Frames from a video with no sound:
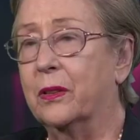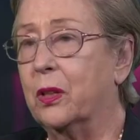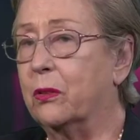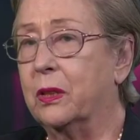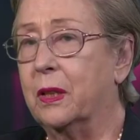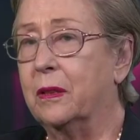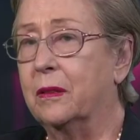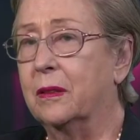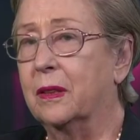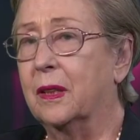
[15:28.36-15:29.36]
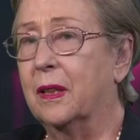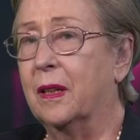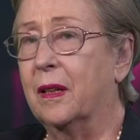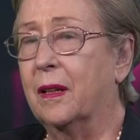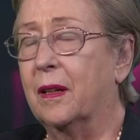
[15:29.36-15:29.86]
Totally.
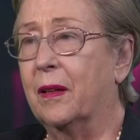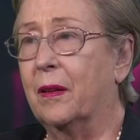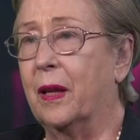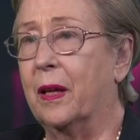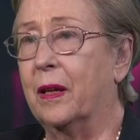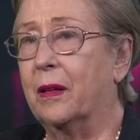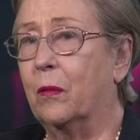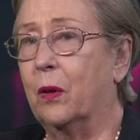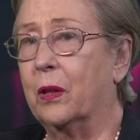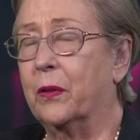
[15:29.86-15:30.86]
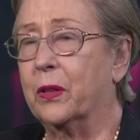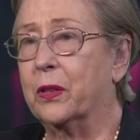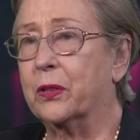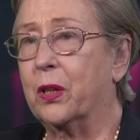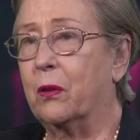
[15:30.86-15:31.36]
In a world that
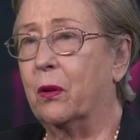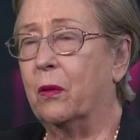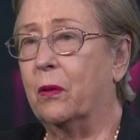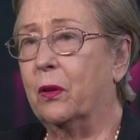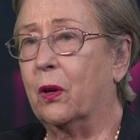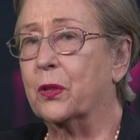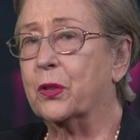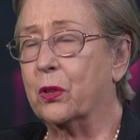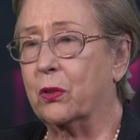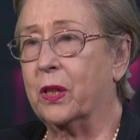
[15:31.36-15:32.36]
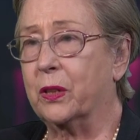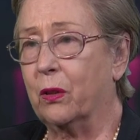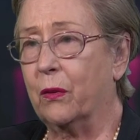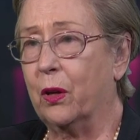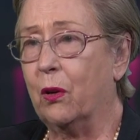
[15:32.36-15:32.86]
is so concentrated
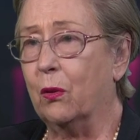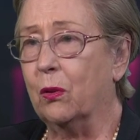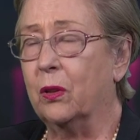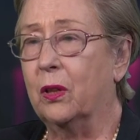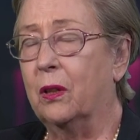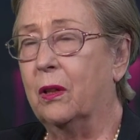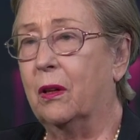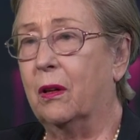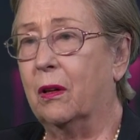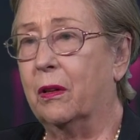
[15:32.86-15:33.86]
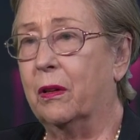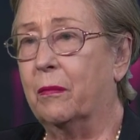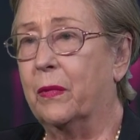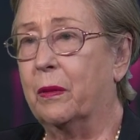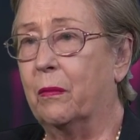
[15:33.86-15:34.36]
on the whole,
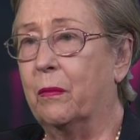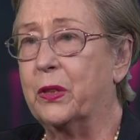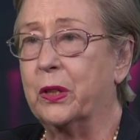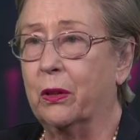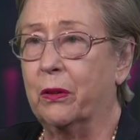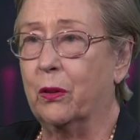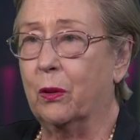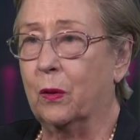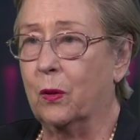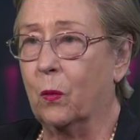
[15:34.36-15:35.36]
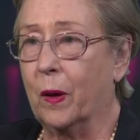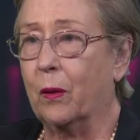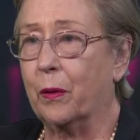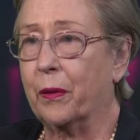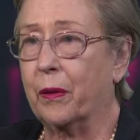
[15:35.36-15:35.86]
on material
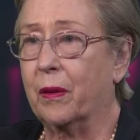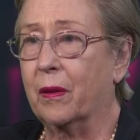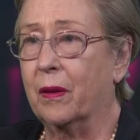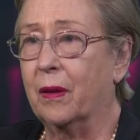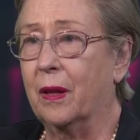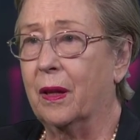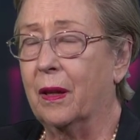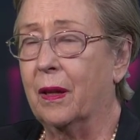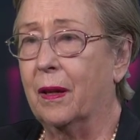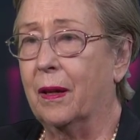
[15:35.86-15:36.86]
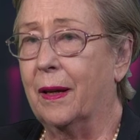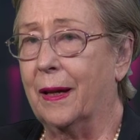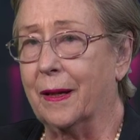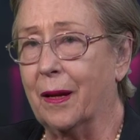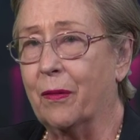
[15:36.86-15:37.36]
wealth
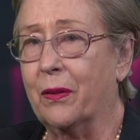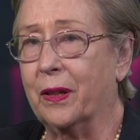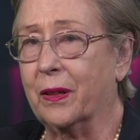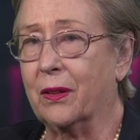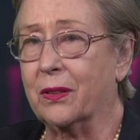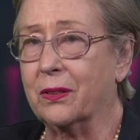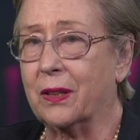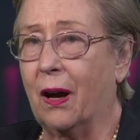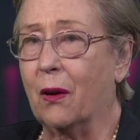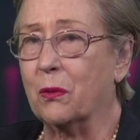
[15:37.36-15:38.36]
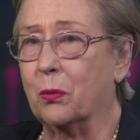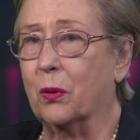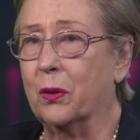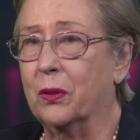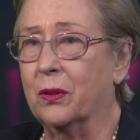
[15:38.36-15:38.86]
and everything that is
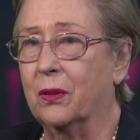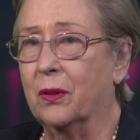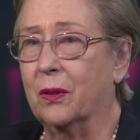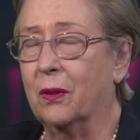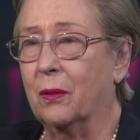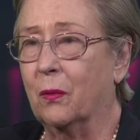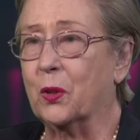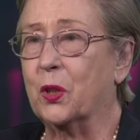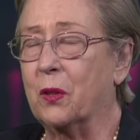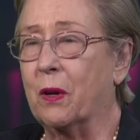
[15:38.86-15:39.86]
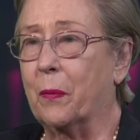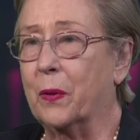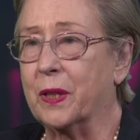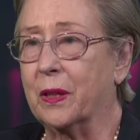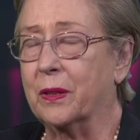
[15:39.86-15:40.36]
outward, what she
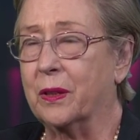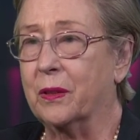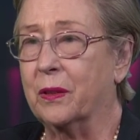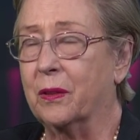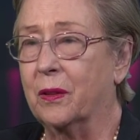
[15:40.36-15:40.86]
represented